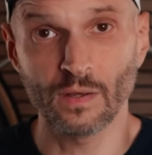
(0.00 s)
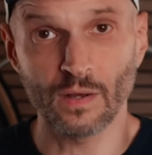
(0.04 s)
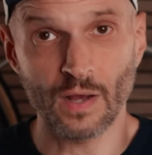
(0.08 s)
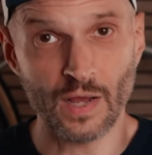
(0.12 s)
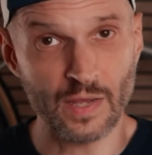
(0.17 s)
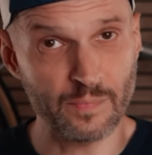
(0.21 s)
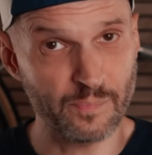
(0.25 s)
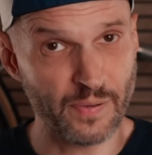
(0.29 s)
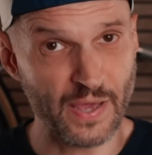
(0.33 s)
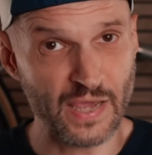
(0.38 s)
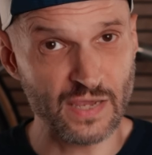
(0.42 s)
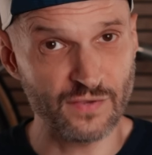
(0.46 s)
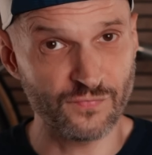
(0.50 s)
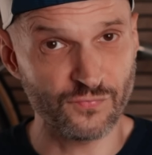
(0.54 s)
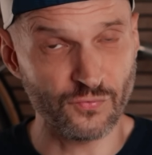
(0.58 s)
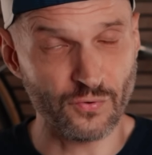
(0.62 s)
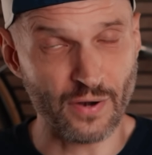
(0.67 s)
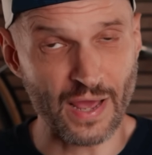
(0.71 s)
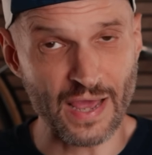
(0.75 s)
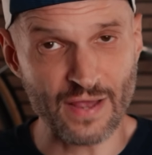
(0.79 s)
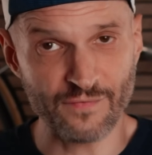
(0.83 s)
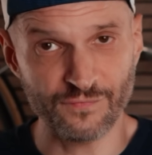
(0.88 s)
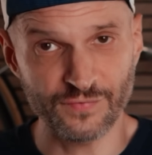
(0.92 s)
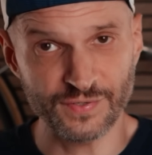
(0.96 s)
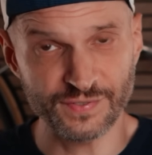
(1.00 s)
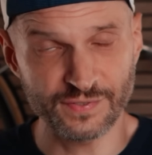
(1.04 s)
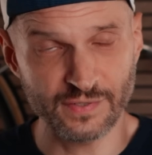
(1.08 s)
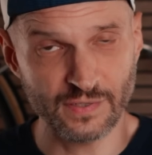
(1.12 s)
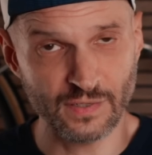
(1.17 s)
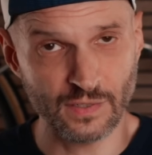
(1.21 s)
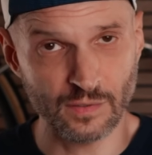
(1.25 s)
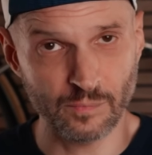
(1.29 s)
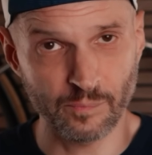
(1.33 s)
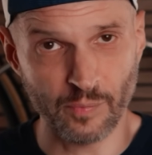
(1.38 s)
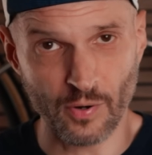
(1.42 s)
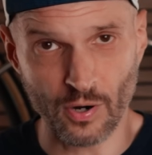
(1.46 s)
I pay for every
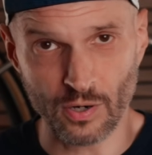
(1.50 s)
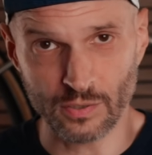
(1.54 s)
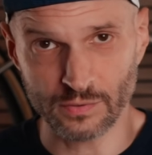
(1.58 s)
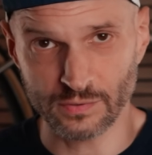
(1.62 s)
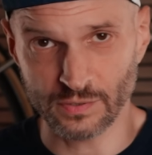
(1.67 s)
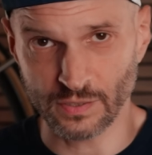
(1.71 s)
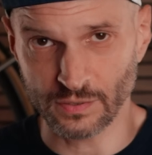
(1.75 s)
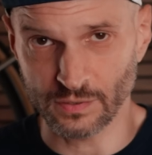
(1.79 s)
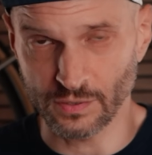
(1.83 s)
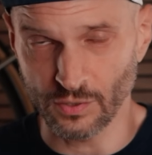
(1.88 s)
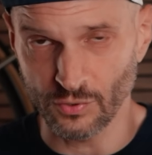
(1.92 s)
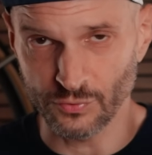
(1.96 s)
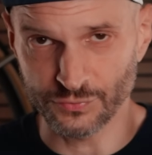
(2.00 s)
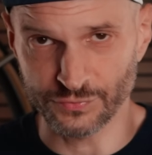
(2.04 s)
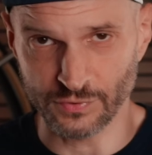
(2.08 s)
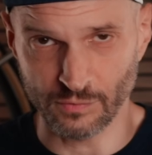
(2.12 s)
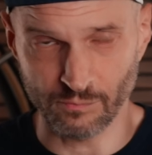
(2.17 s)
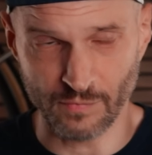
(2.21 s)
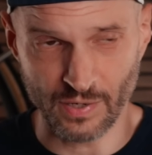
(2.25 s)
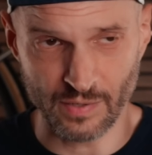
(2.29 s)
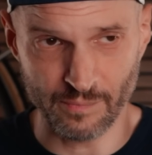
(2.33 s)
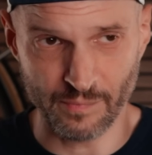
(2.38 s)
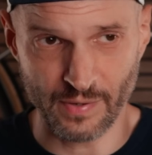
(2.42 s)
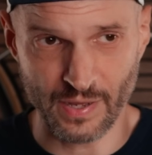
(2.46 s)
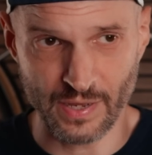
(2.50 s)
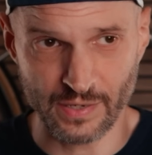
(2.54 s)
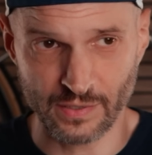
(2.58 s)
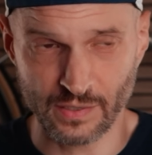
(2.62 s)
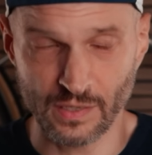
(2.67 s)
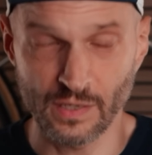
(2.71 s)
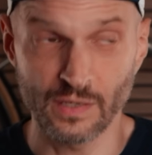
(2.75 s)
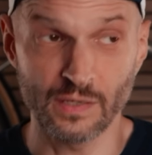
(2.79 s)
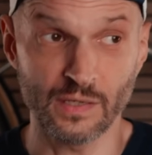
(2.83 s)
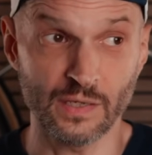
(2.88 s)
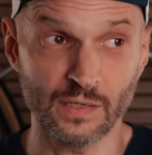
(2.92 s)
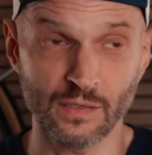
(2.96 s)
single part that goes on my
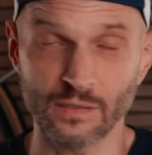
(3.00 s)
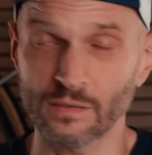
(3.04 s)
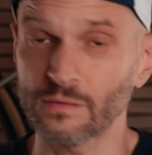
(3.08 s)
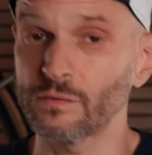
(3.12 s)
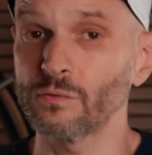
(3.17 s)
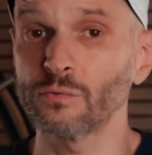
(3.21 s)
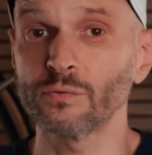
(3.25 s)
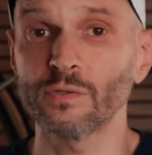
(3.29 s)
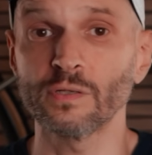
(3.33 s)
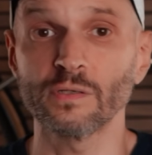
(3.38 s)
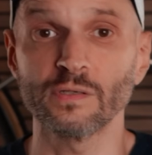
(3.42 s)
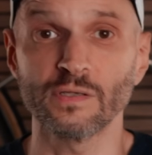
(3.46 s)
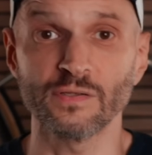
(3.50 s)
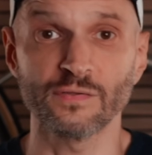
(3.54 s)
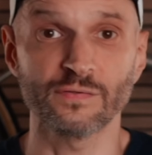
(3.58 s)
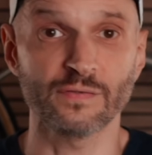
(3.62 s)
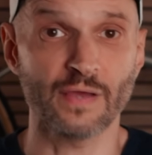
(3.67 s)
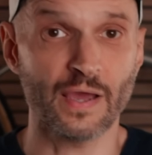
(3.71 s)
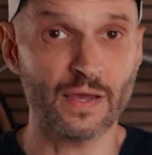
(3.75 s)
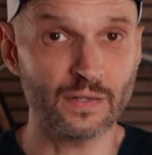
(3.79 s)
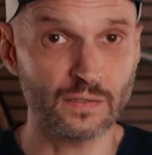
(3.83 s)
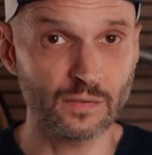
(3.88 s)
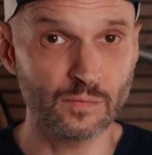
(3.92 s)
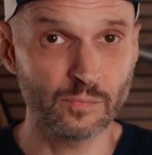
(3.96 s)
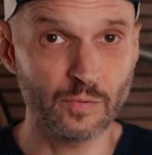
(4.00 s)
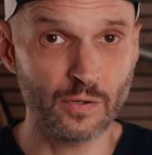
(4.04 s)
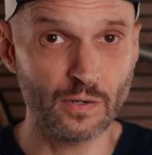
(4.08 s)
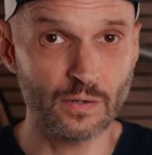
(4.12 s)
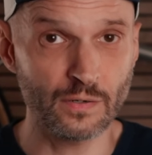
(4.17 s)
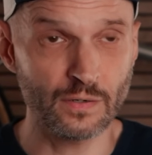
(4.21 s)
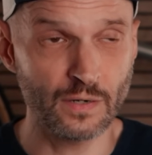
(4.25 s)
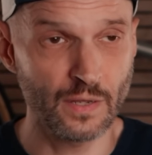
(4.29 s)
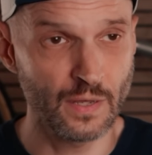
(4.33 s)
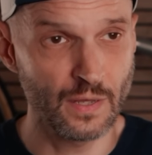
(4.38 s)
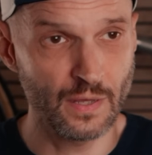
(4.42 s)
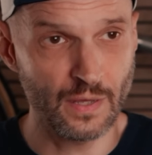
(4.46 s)
bike, including this
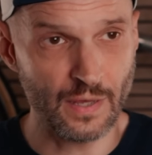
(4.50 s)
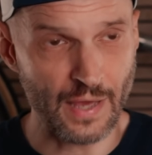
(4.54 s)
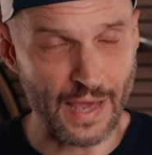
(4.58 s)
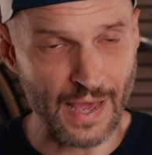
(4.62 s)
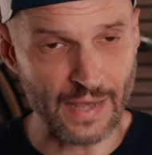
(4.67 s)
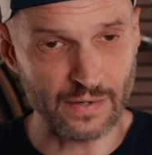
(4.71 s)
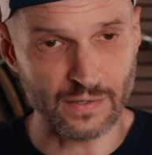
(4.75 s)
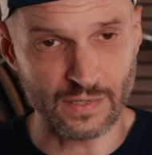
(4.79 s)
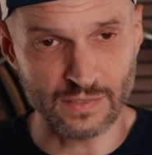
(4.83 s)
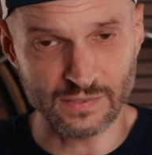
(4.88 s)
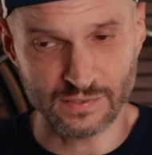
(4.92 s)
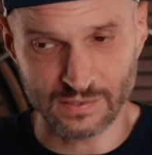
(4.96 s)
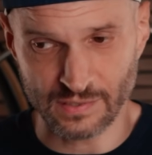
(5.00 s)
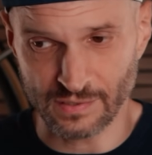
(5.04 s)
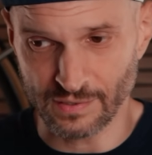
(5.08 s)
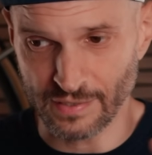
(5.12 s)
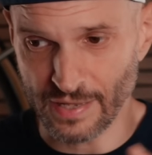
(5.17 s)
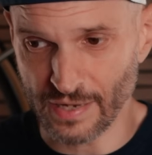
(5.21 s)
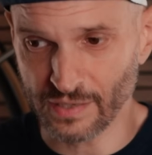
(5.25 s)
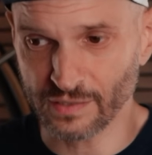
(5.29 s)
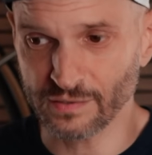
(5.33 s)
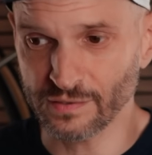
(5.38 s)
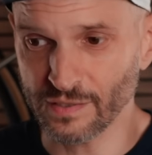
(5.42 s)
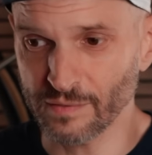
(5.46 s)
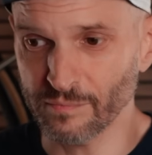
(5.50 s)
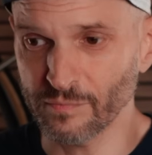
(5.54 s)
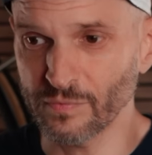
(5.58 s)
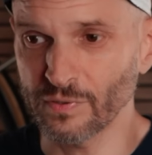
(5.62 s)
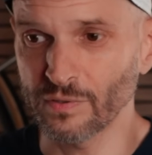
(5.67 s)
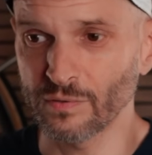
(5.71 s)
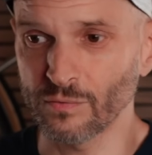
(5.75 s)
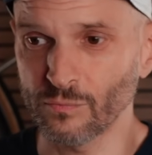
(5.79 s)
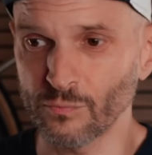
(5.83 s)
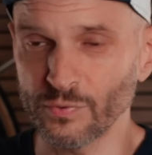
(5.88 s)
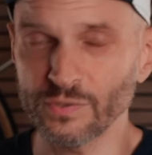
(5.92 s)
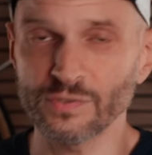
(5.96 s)
handlebar, and I select
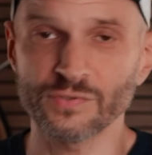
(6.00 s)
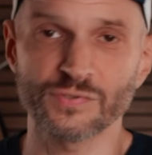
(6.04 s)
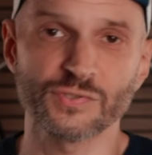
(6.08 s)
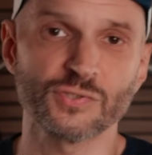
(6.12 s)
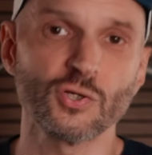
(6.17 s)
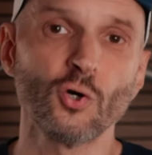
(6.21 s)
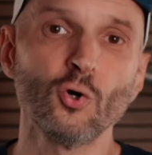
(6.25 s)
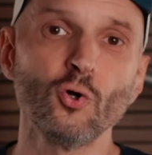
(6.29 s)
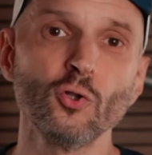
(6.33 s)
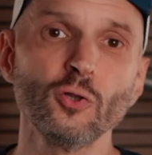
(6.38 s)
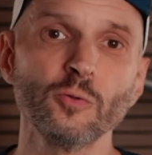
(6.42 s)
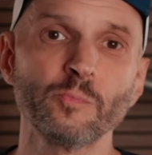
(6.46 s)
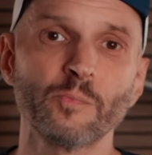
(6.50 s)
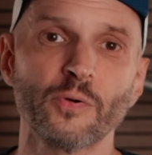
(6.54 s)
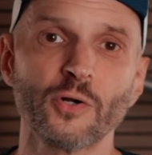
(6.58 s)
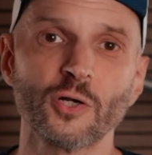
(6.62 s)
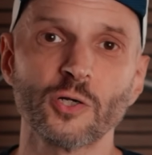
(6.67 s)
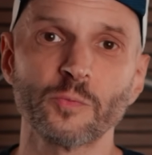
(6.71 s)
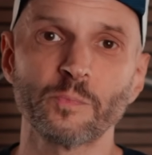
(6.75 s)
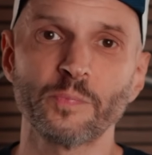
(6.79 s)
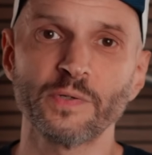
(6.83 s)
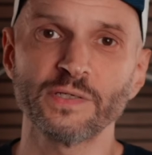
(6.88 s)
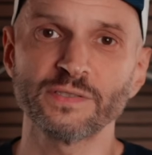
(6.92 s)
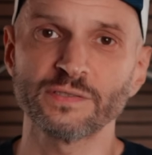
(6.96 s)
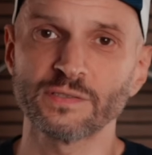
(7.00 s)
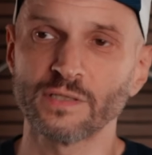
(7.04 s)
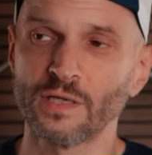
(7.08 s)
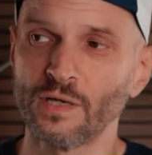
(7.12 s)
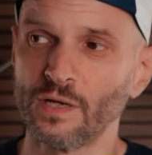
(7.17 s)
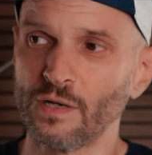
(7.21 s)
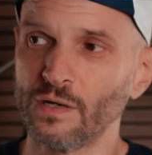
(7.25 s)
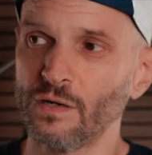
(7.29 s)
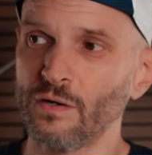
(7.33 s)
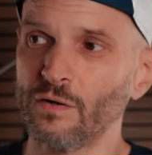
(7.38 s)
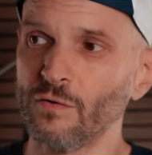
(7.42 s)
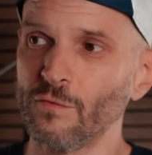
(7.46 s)
them with the sole purpose
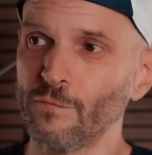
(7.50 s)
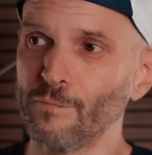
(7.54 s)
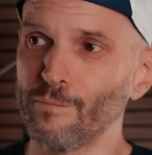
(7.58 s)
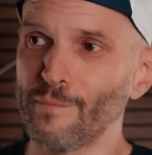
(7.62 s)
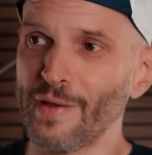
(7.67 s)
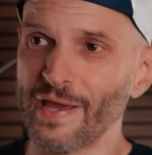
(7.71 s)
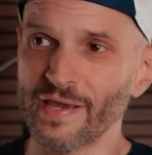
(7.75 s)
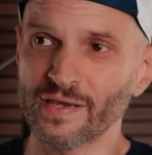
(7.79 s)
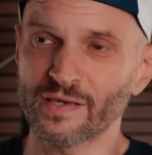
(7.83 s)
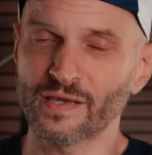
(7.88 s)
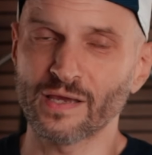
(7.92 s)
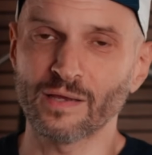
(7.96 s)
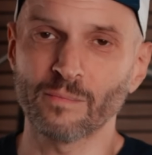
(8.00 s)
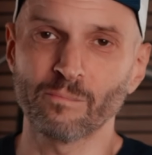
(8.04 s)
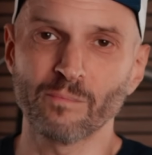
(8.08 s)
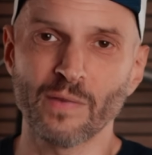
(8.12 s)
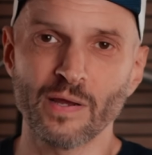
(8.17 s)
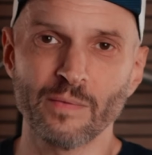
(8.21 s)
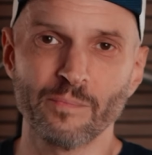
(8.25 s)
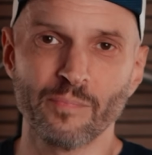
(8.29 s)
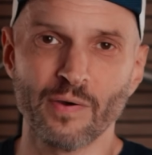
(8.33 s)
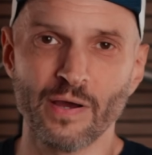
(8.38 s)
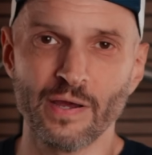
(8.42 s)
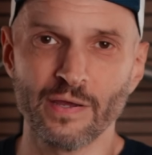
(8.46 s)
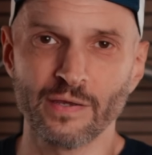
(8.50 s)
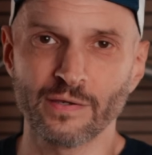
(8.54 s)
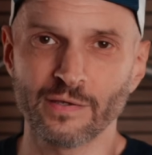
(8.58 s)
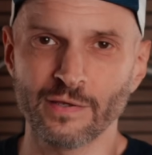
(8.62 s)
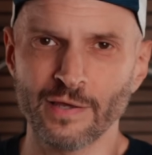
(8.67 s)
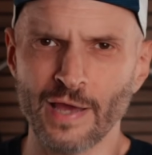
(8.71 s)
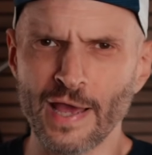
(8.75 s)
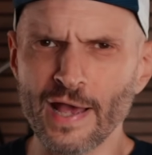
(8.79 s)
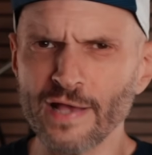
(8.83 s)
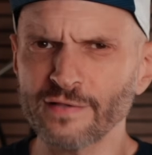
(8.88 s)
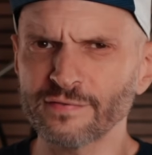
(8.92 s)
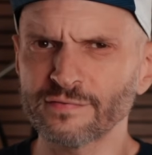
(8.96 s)
of making my
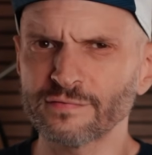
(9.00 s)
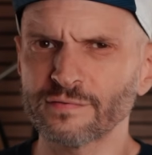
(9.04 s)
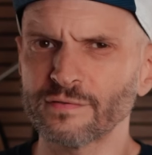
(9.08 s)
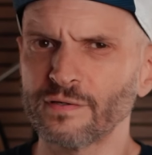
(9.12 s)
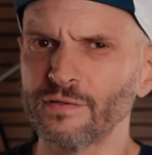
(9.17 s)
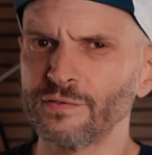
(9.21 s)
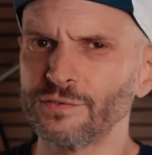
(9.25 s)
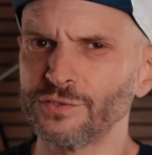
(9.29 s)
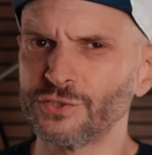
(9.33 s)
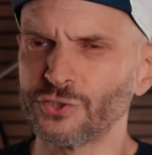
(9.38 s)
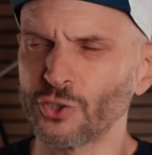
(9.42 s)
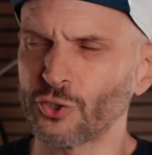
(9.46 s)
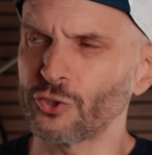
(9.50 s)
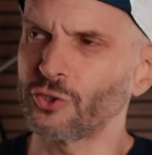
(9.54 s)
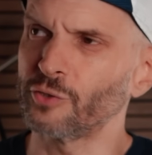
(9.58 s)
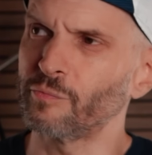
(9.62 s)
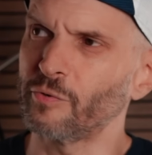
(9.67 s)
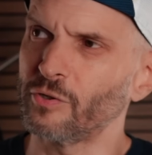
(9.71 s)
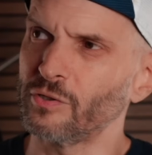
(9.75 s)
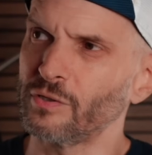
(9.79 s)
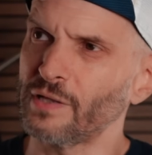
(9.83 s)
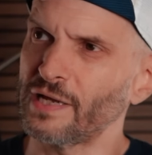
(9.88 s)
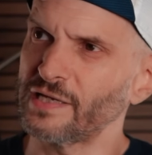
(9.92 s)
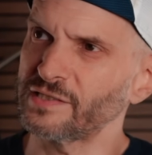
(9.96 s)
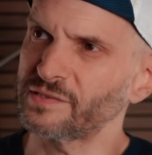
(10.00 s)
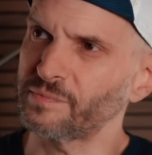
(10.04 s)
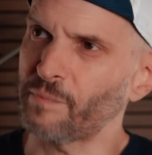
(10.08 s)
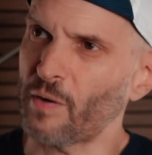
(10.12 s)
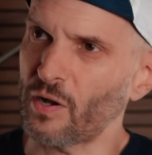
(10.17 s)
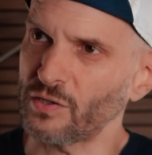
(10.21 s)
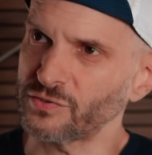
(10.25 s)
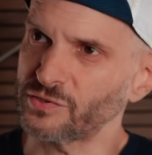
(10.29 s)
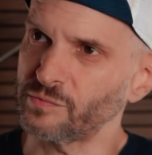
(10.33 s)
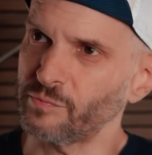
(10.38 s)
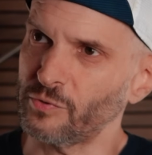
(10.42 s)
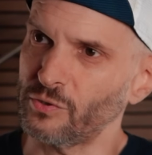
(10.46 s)
bike as enjoyable as
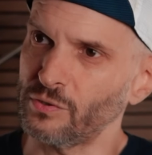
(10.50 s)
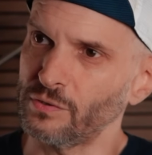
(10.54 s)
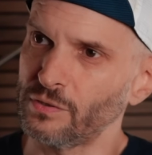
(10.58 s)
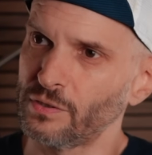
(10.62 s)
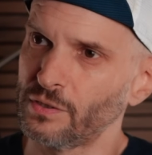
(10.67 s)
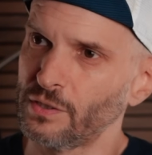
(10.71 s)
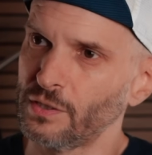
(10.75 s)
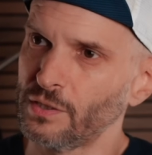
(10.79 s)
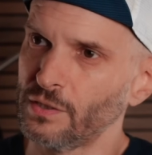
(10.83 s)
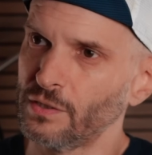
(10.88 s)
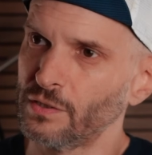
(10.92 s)
possible.